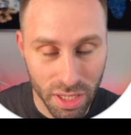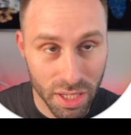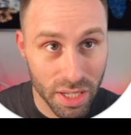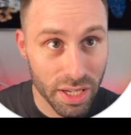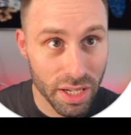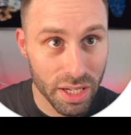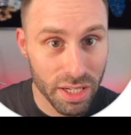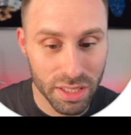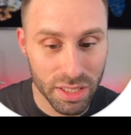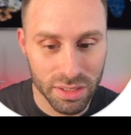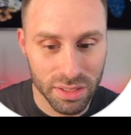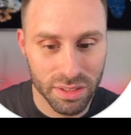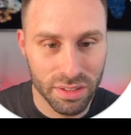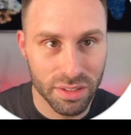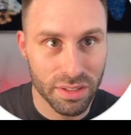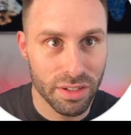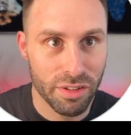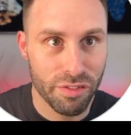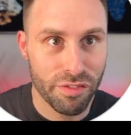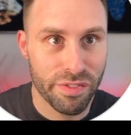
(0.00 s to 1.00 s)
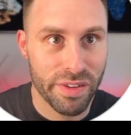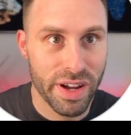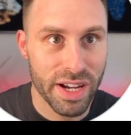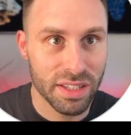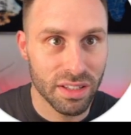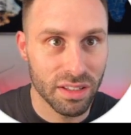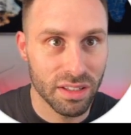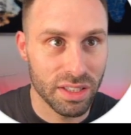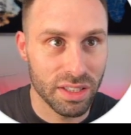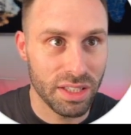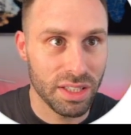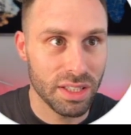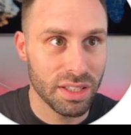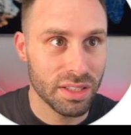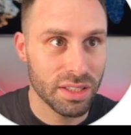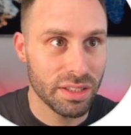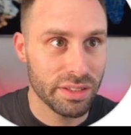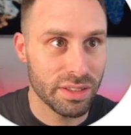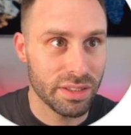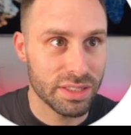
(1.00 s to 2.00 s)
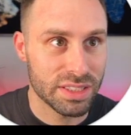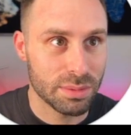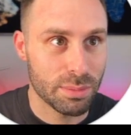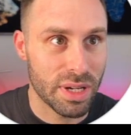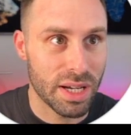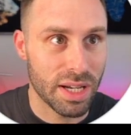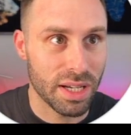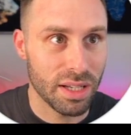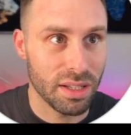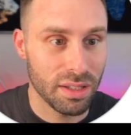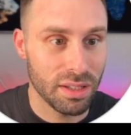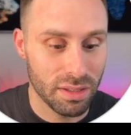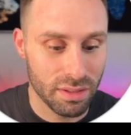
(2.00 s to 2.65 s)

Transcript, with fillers: And finally, the smile.